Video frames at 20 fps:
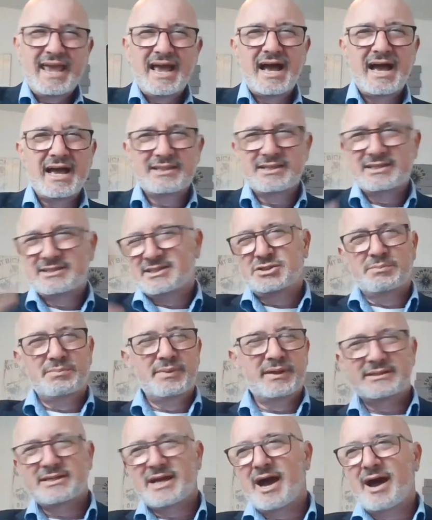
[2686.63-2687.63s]
A I, that's
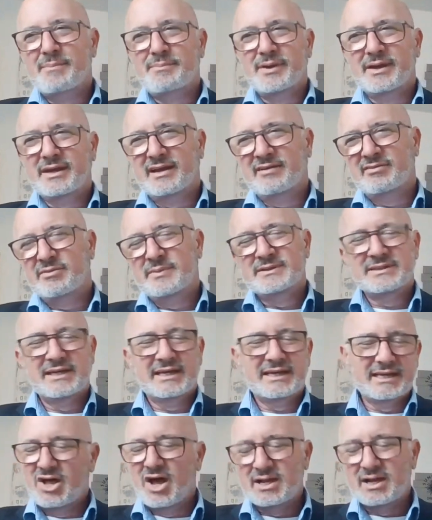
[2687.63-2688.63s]
such a big topic and
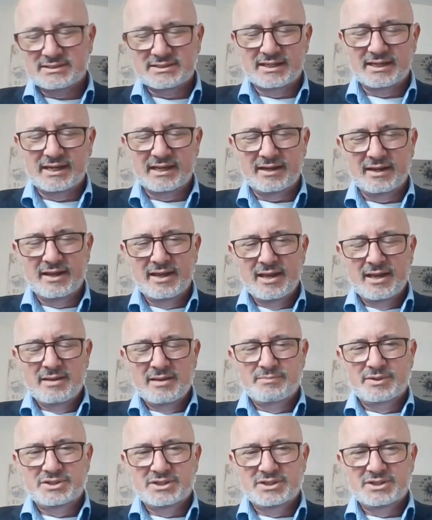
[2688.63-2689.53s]
everybody gets lost in it,